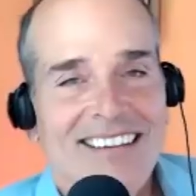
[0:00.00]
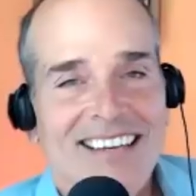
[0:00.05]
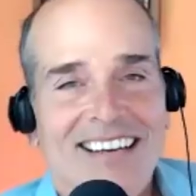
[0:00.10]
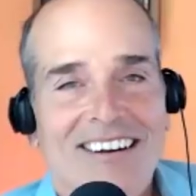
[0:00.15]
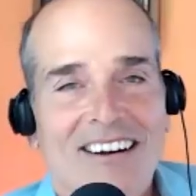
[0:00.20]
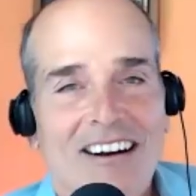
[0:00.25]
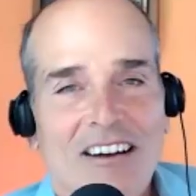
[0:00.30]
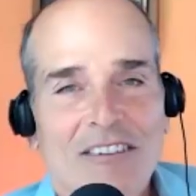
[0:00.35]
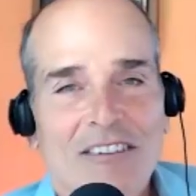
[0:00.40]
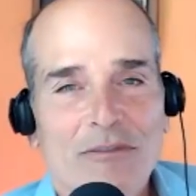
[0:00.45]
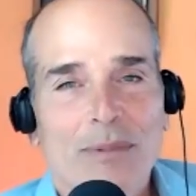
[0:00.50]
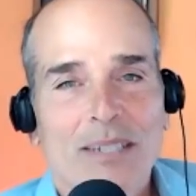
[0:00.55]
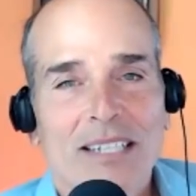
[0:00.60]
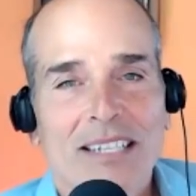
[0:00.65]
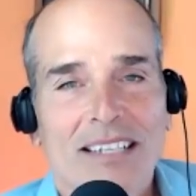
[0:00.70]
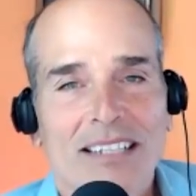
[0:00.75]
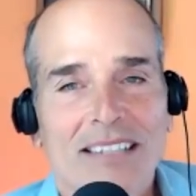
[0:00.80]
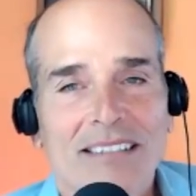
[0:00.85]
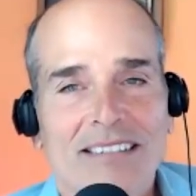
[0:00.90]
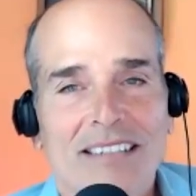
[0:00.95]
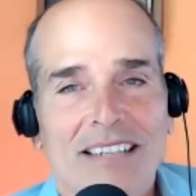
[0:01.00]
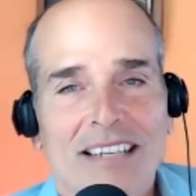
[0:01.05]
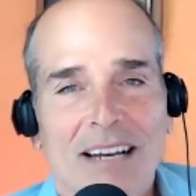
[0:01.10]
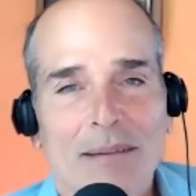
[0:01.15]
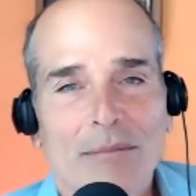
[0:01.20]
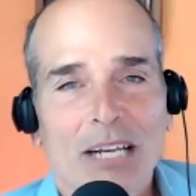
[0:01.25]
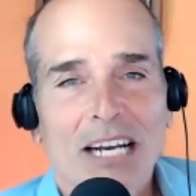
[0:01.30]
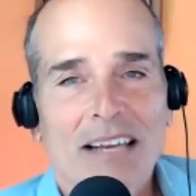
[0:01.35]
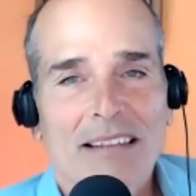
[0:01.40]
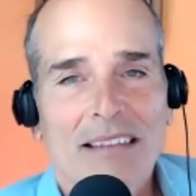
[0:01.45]
i think hoffman is and
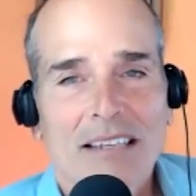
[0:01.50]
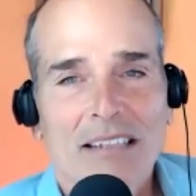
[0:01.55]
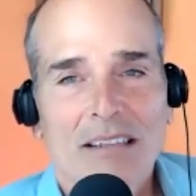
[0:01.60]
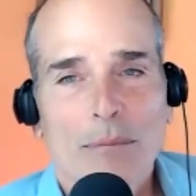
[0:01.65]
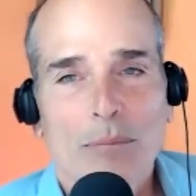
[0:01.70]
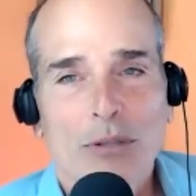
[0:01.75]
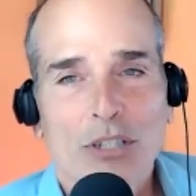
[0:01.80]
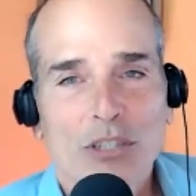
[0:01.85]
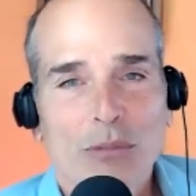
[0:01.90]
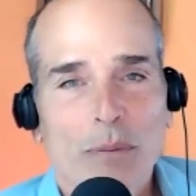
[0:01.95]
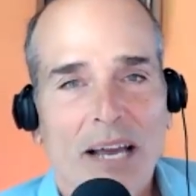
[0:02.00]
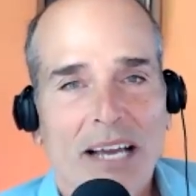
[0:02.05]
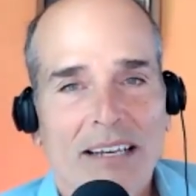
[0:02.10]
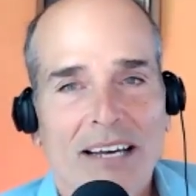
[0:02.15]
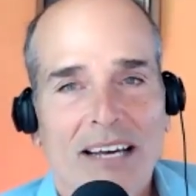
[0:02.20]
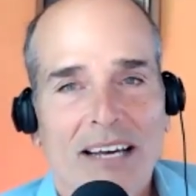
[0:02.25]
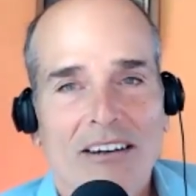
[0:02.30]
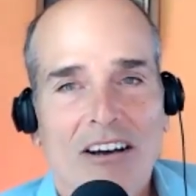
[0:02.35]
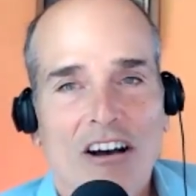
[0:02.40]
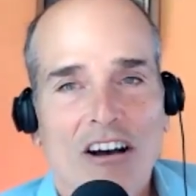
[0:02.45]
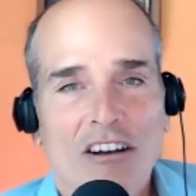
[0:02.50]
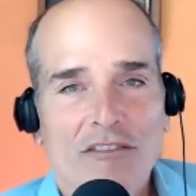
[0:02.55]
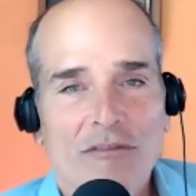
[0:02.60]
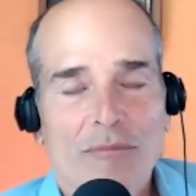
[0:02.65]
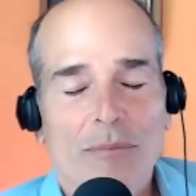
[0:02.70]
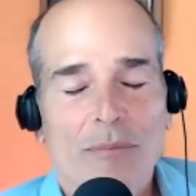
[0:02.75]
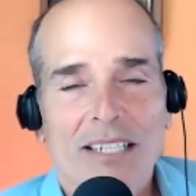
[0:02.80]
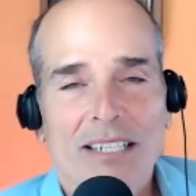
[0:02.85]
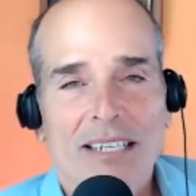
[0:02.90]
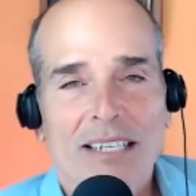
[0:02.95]
i mean i think the pushback on
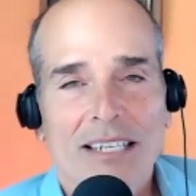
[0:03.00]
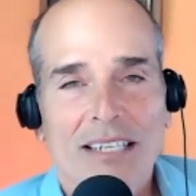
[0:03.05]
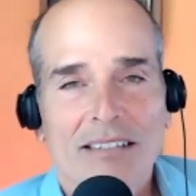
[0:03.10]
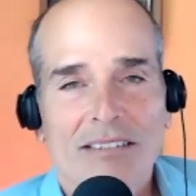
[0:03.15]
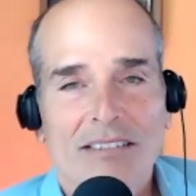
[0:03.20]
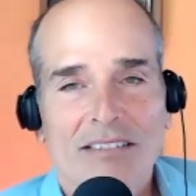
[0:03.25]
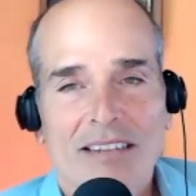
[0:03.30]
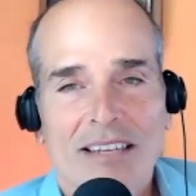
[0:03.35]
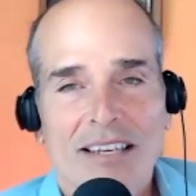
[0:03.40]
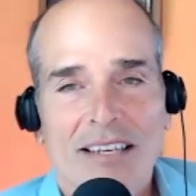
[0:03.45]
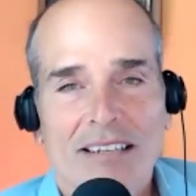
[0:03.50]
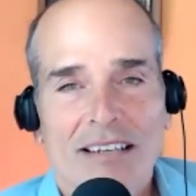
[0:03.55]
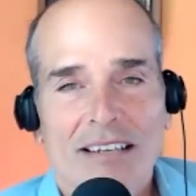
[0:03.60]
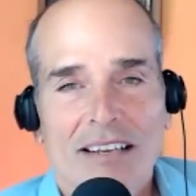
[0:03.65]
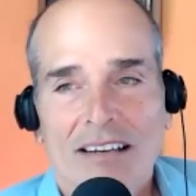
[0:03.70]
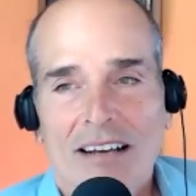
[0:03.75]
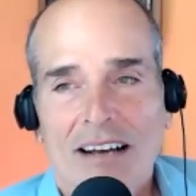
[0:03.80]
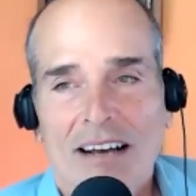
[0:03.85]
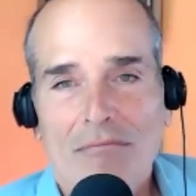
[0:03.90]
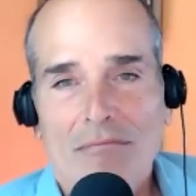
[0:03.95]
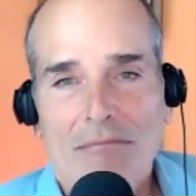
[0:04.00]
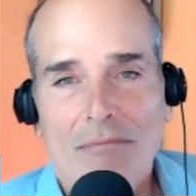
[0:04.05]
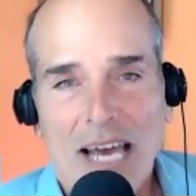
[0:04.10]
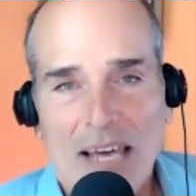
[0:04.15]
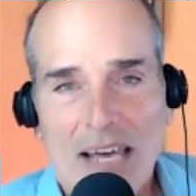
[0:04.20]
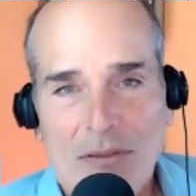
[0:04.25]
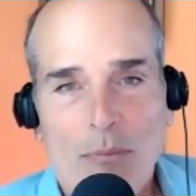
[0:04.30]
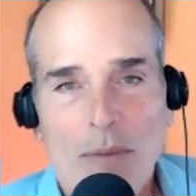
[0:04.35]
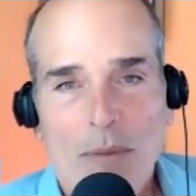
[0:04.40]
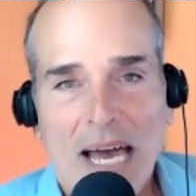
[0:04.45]
hoffman is that
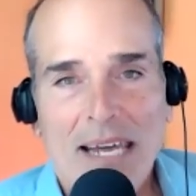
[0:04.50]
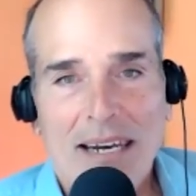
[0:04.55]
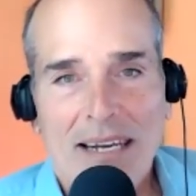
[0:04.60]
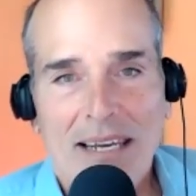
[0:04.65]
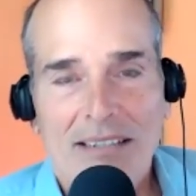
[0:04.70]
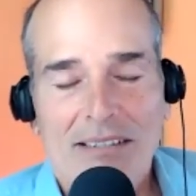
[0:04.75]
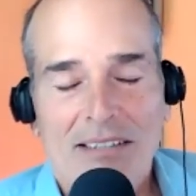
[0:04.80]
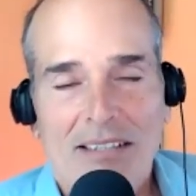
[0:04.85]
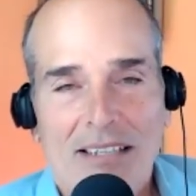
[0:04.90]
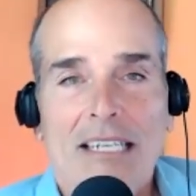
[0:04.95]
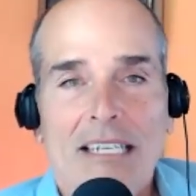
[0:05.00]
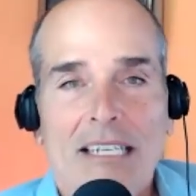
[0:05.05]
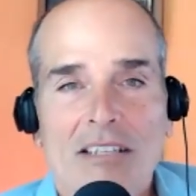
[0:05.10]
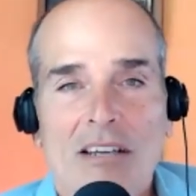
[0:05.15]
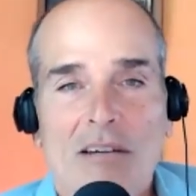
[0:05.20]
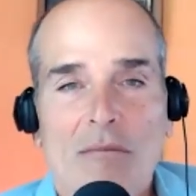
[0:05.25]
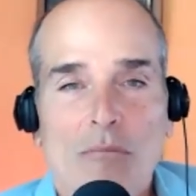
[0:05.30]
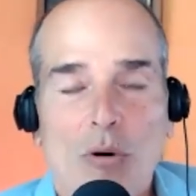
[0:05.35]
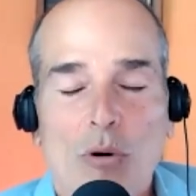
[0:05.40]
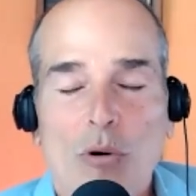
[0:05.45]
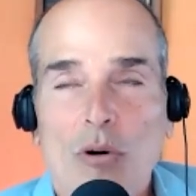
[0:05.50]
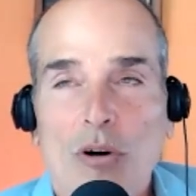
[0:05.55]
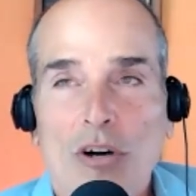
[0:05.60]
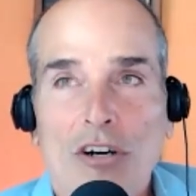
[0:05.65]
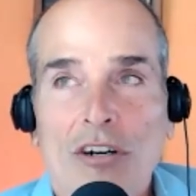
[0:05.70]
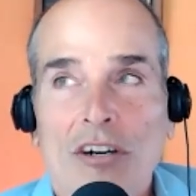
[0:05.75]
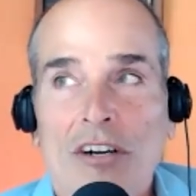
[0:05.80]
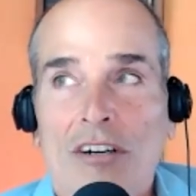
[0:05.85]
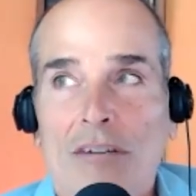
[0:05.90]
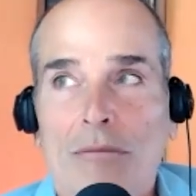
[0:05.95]
mathematics is a
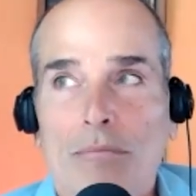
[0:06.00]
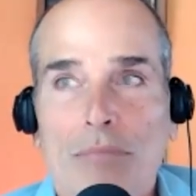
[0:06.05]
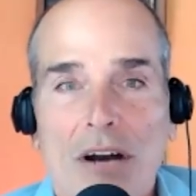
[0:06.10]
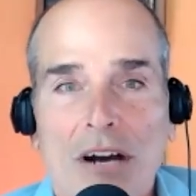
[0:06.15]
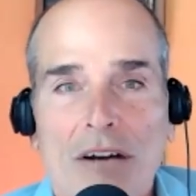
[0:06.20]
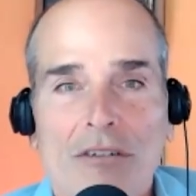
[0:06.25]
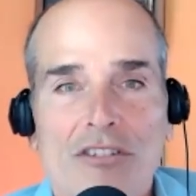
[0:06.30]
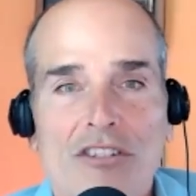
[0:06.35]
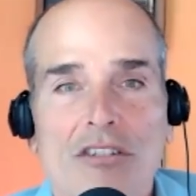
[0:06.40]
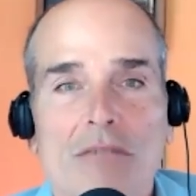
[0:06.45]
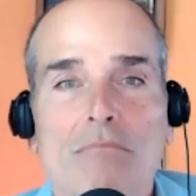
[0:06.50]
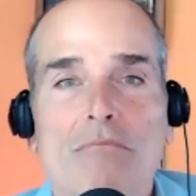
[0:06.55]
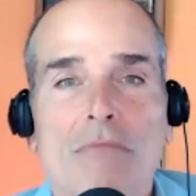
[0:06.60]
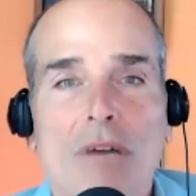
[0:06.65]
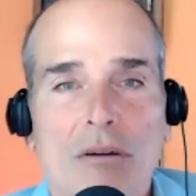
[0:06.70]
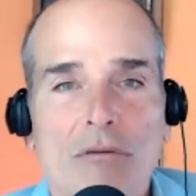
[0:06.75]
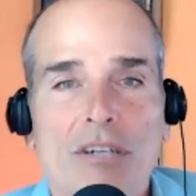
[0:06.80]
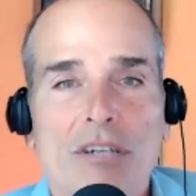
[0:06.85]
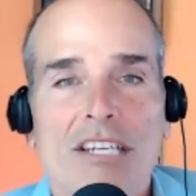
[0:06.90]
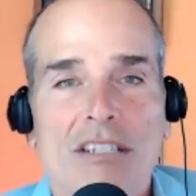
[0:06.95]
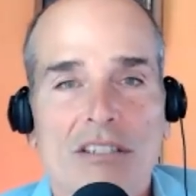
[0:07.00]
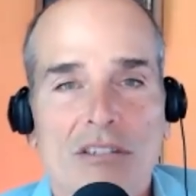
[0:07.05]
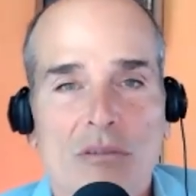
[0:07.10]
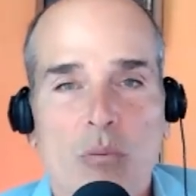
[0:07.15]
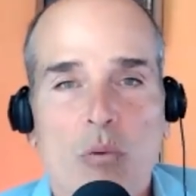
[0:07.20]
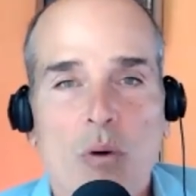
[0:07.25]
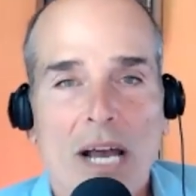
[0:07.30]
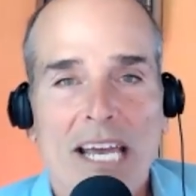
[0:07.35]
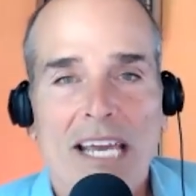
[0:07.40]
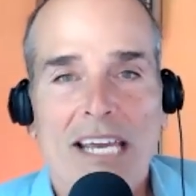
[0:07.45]
more parsimonious
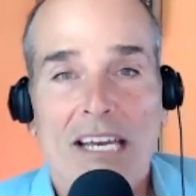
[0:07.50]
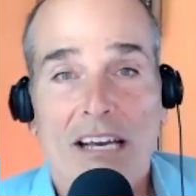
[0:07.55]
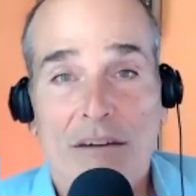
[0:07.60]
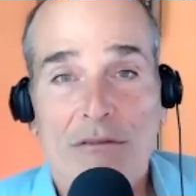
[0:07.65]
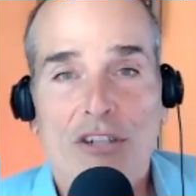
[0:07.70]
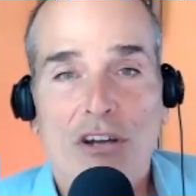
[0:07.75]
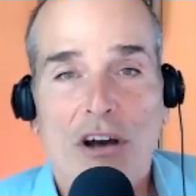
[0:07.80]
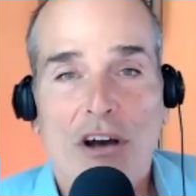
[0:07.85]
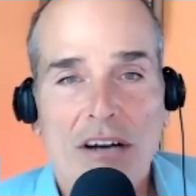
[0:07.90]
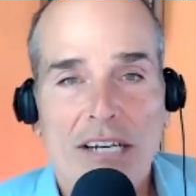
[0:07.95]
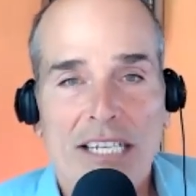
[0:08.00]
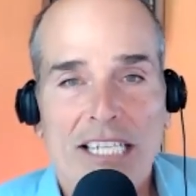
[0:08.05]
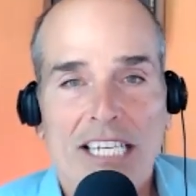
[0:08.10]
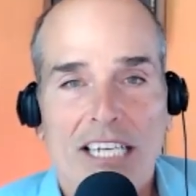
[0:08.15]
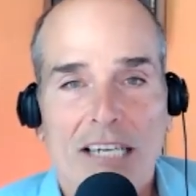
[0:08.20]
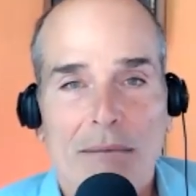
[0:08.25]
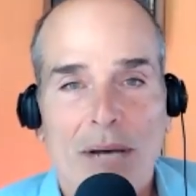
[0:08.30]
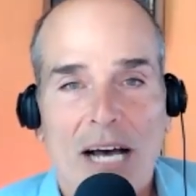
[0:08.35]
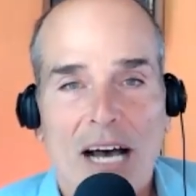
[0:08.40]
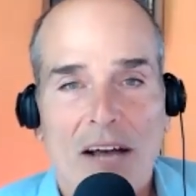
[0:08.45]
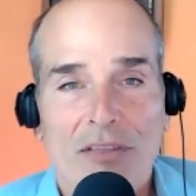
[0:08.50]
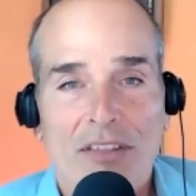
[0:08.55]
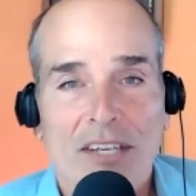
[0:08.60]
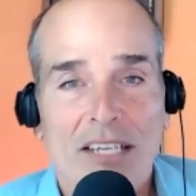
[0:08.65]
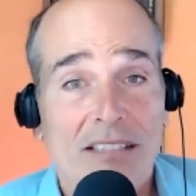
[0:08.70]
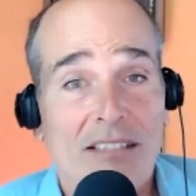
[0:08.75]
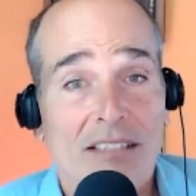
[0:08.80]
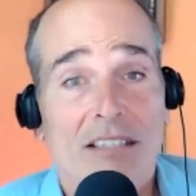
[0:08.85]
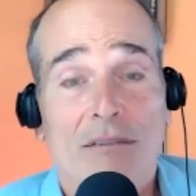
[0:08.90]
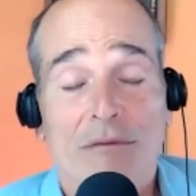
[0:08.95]
way of talking about
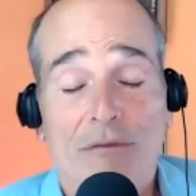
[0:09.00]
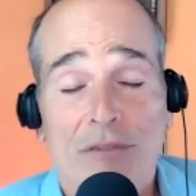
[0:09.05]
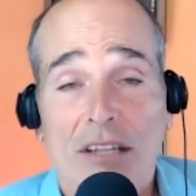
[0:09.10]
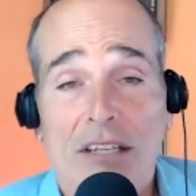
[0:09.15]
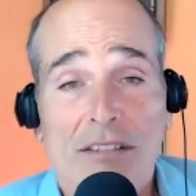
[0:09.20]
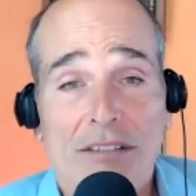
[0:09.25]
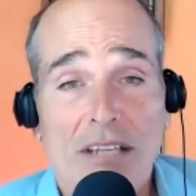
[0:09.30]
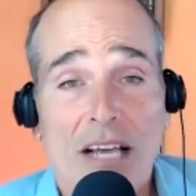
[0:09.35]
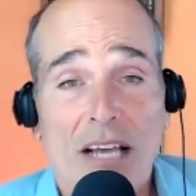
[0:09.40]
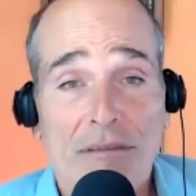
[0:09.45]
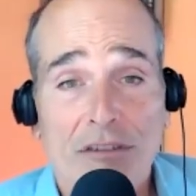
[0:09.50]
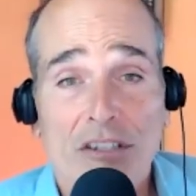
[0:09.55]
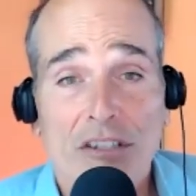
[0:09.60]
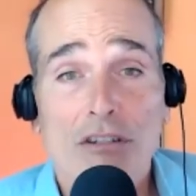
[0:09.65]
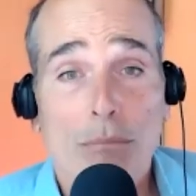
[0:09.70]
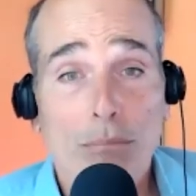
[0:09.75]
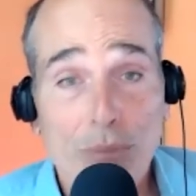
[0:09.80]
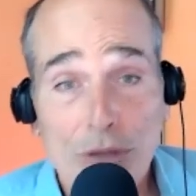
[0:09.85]
this than philosophical